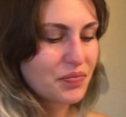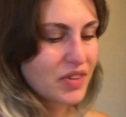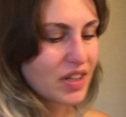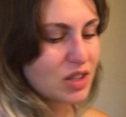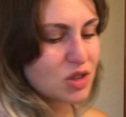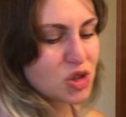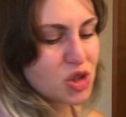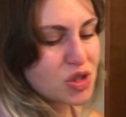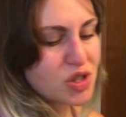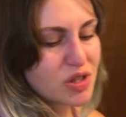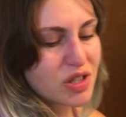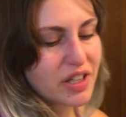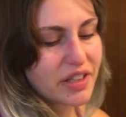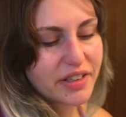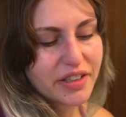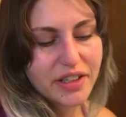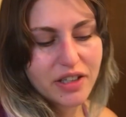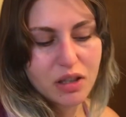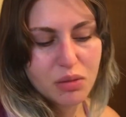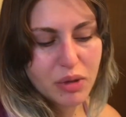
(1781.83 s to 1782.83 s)
Just
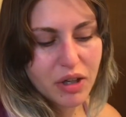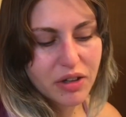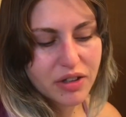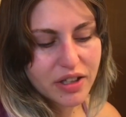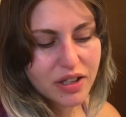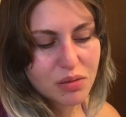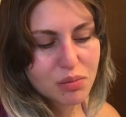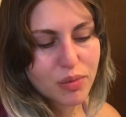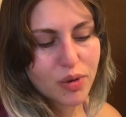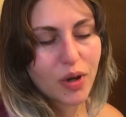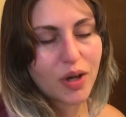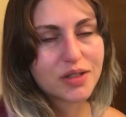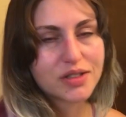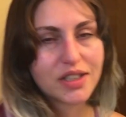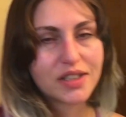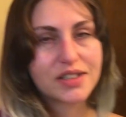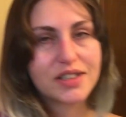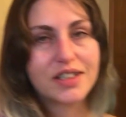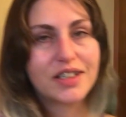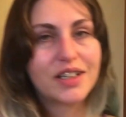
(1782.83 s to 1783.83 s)
thinking about it and
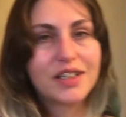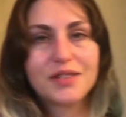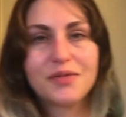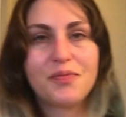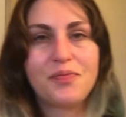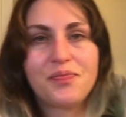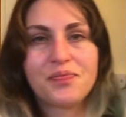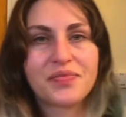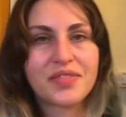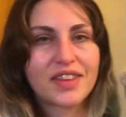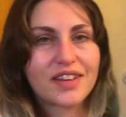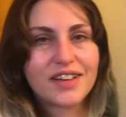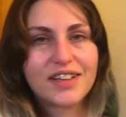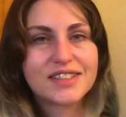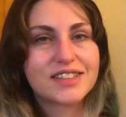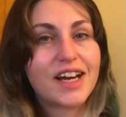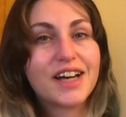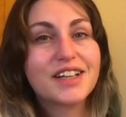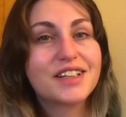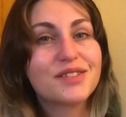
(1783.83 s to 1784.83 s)
processing it, because
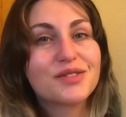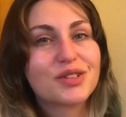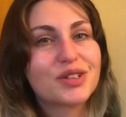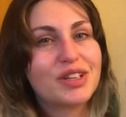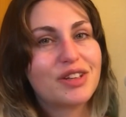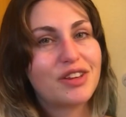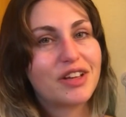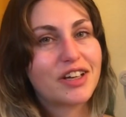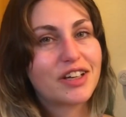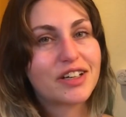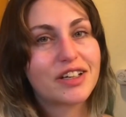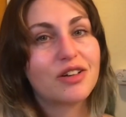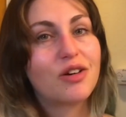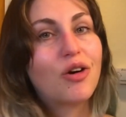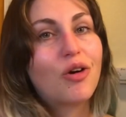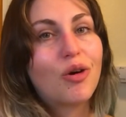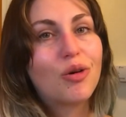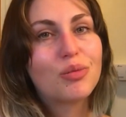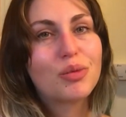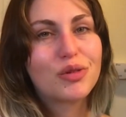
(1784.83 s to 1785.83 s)
I didn't really think at
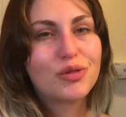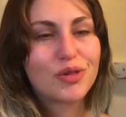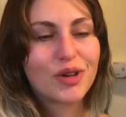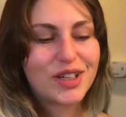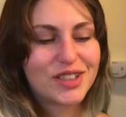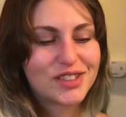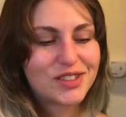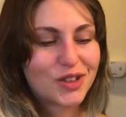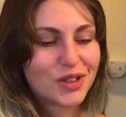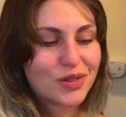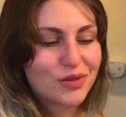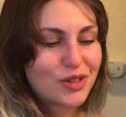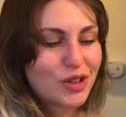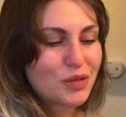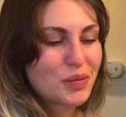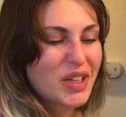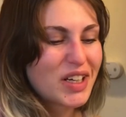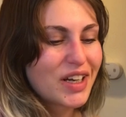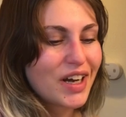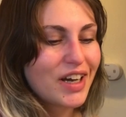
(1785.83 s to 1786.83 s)
all before I started
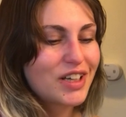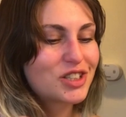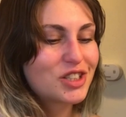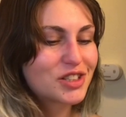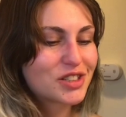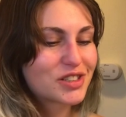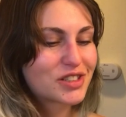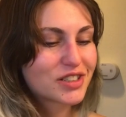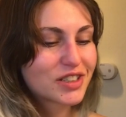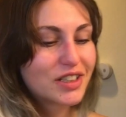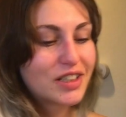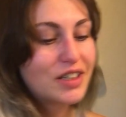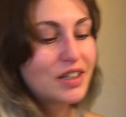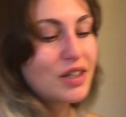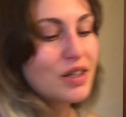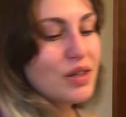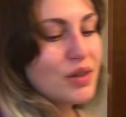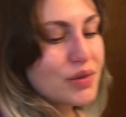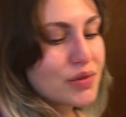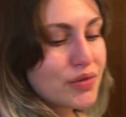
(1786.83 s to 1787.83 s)
filming. I just
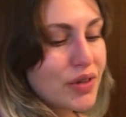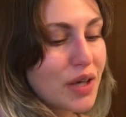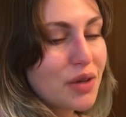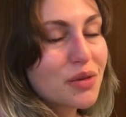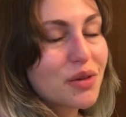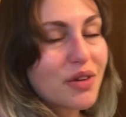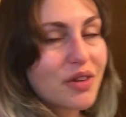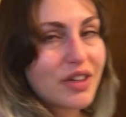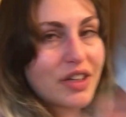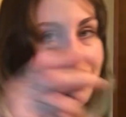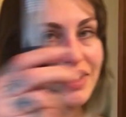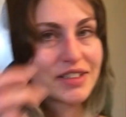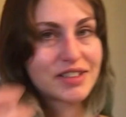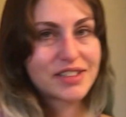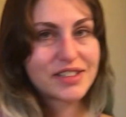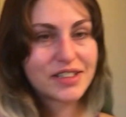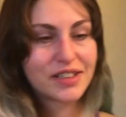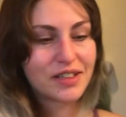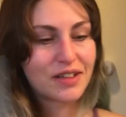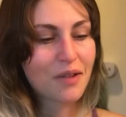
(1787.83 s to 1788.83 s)
found
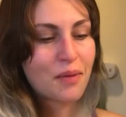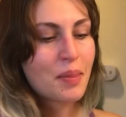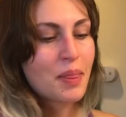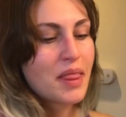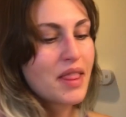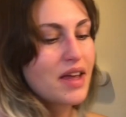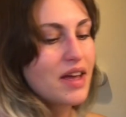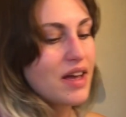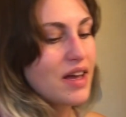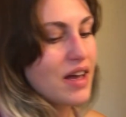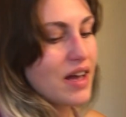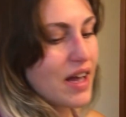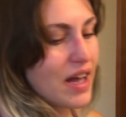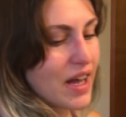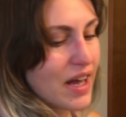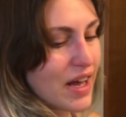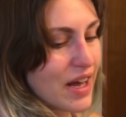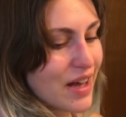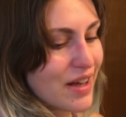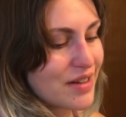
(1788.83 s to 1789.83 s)
these
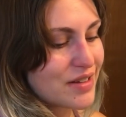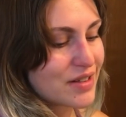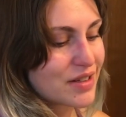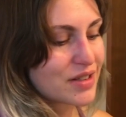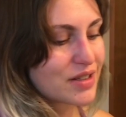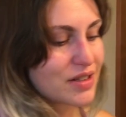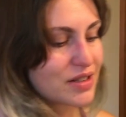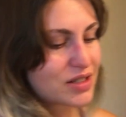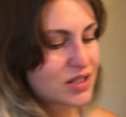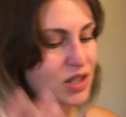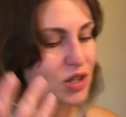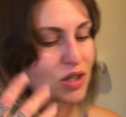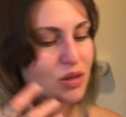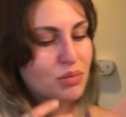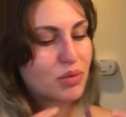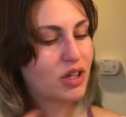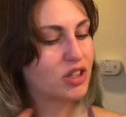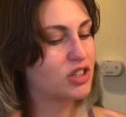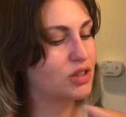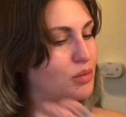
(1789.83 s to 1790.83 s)
and started
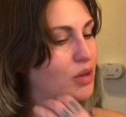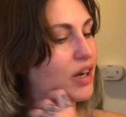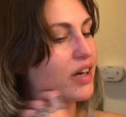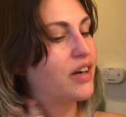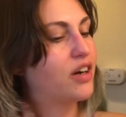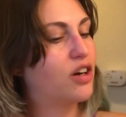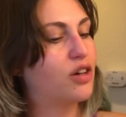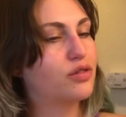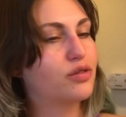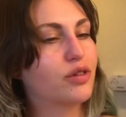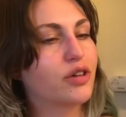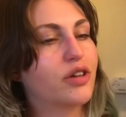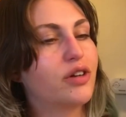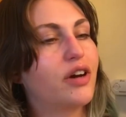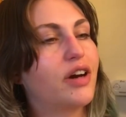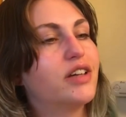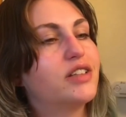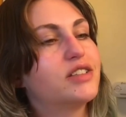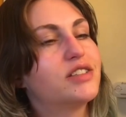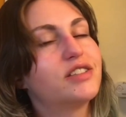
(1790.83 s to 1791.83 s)
brushing my hair out for you
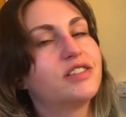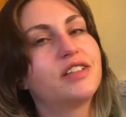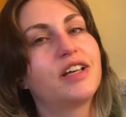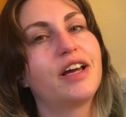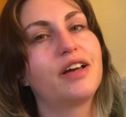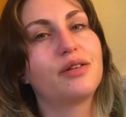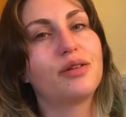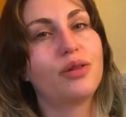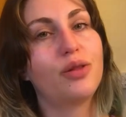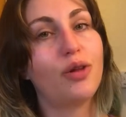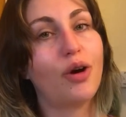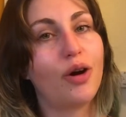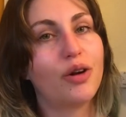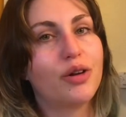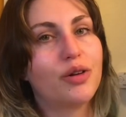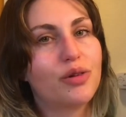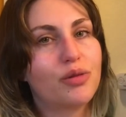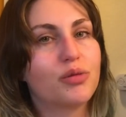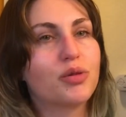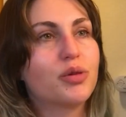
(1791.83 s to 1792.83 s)
guys and thought it
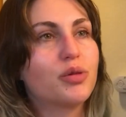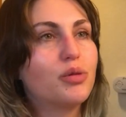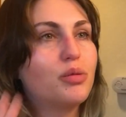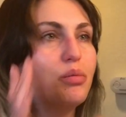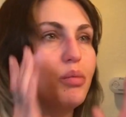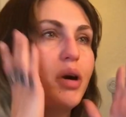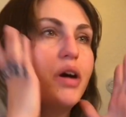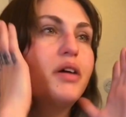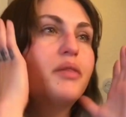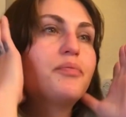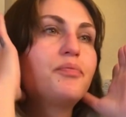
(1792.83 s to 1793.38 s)
through, but